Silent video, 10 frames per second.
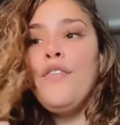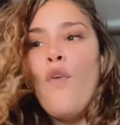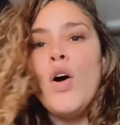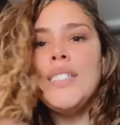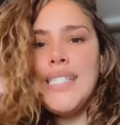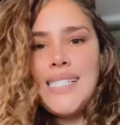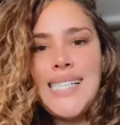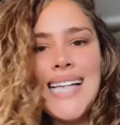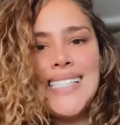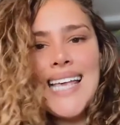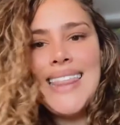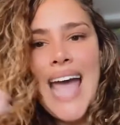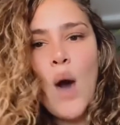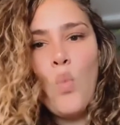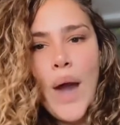for success in
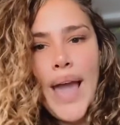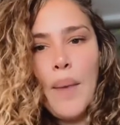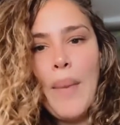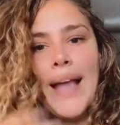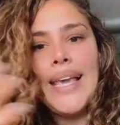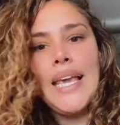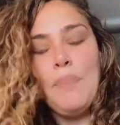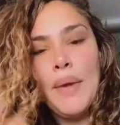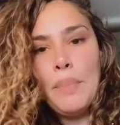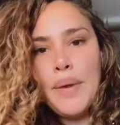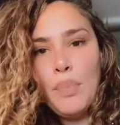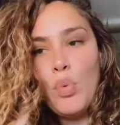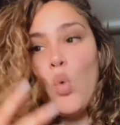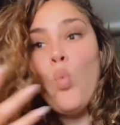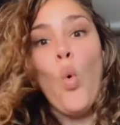that way by keeping
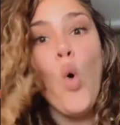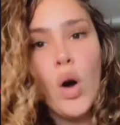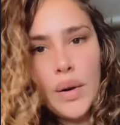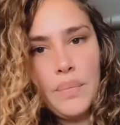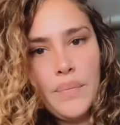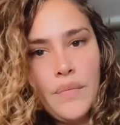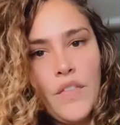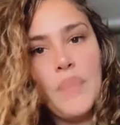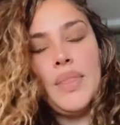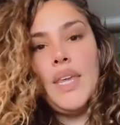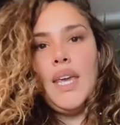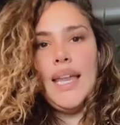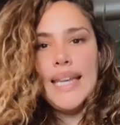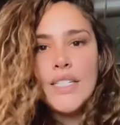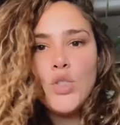people warm from the
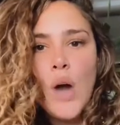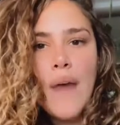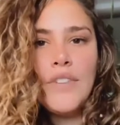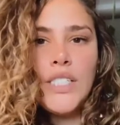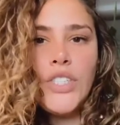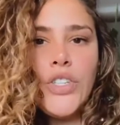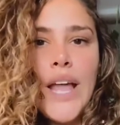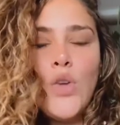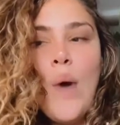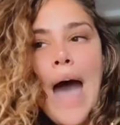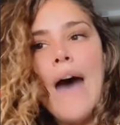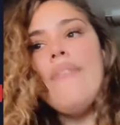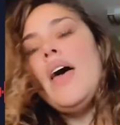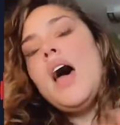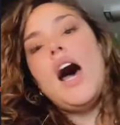initial conversation that you
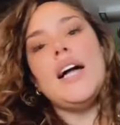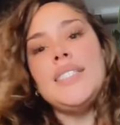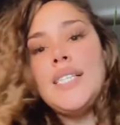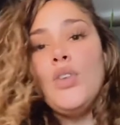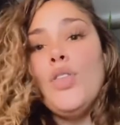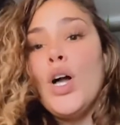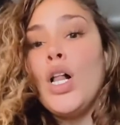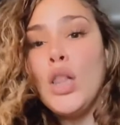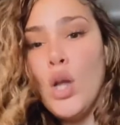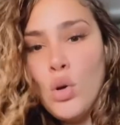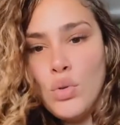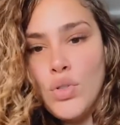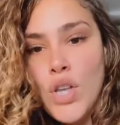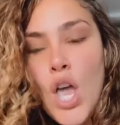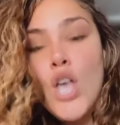have until the
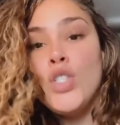close.